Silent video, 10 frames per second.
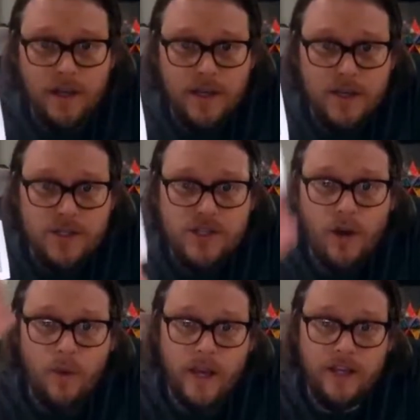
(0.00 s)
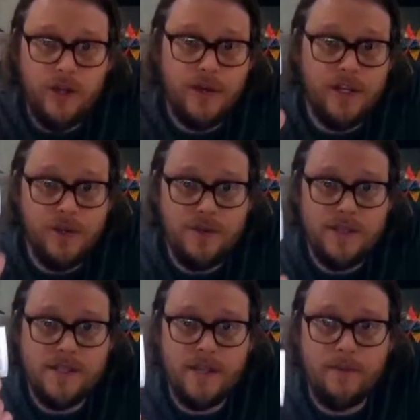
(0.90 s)
So you can use
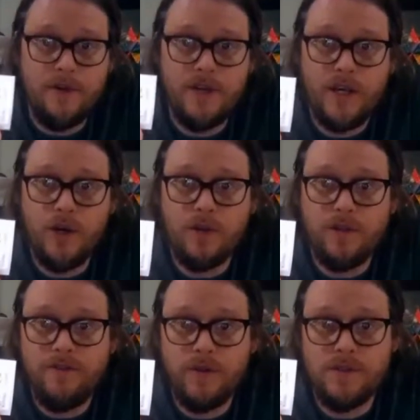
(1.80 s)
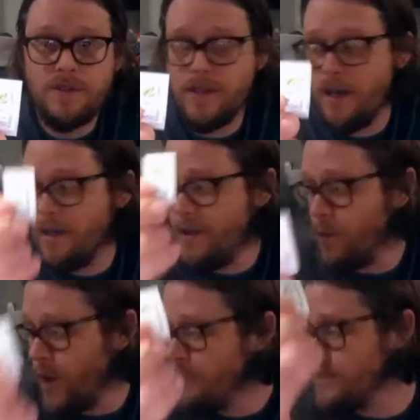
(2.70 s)
this number. You can go to their
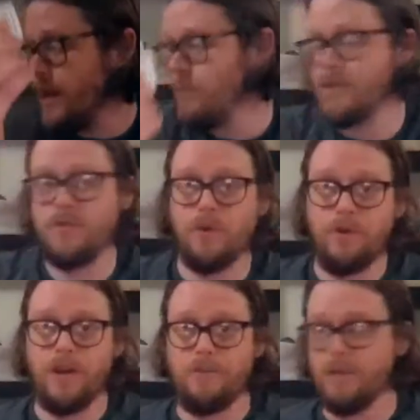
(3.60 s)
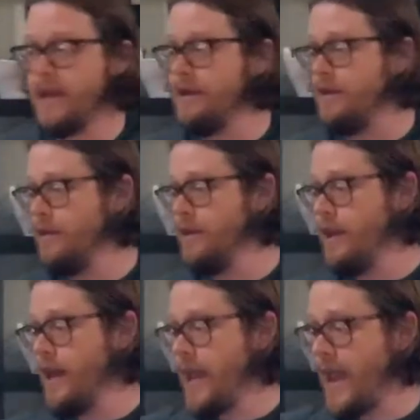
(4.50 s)
website, which we'll put up later,
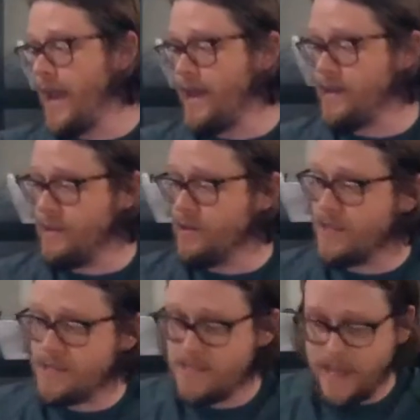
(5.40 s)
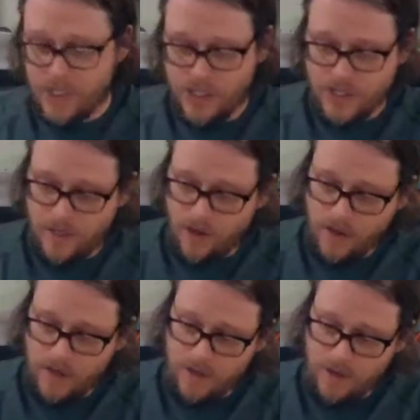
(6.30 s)
and there's a section
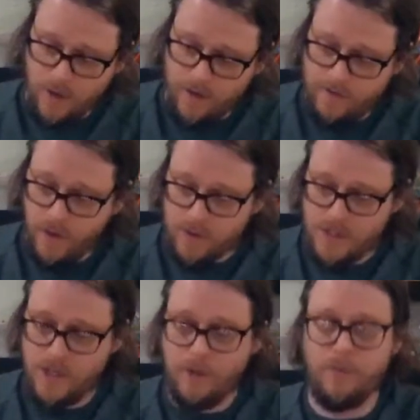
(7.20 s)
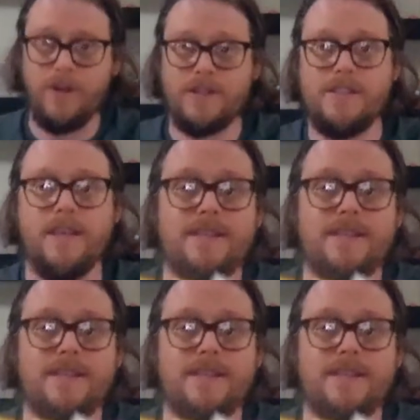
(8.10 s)
on your fold scope where it says